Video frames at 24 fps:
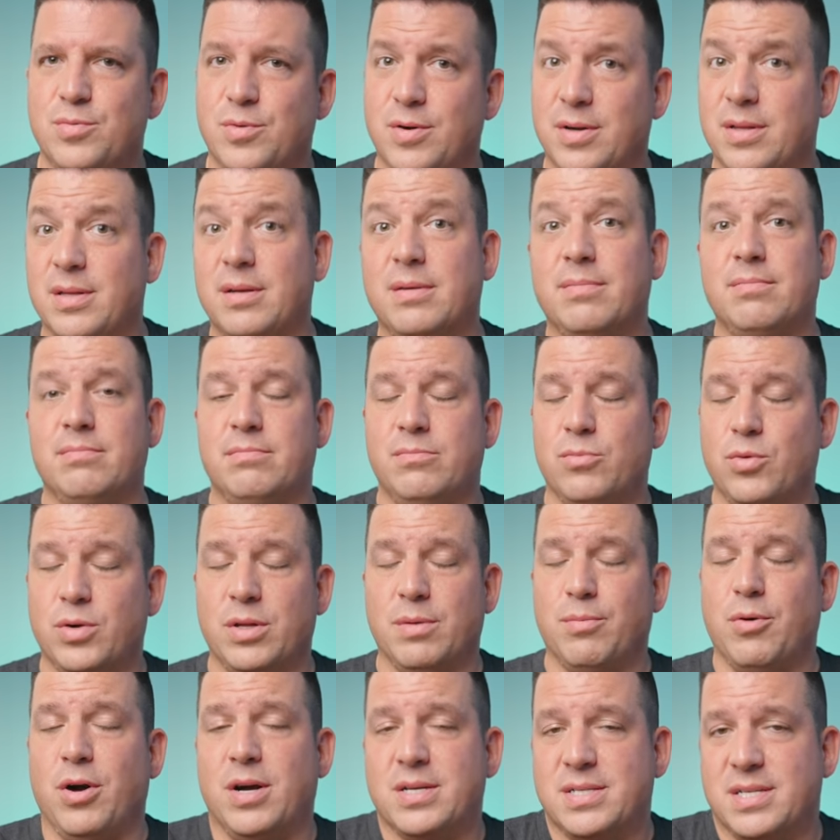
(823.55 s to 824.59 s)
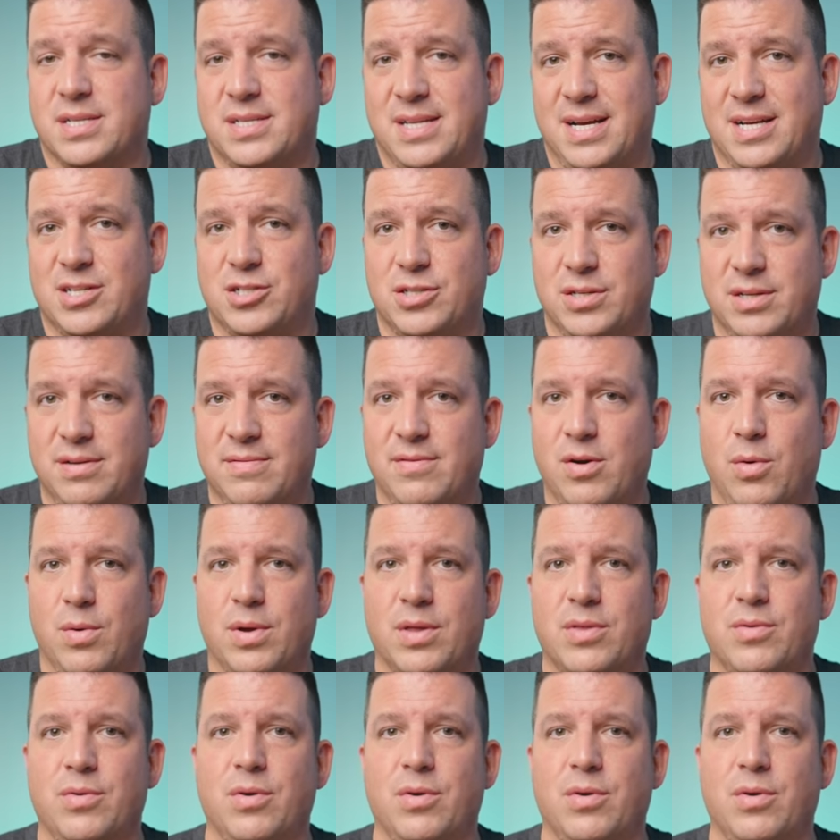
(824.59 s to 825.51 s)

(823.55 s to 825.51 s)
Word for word: We're in the we're in the process actually of going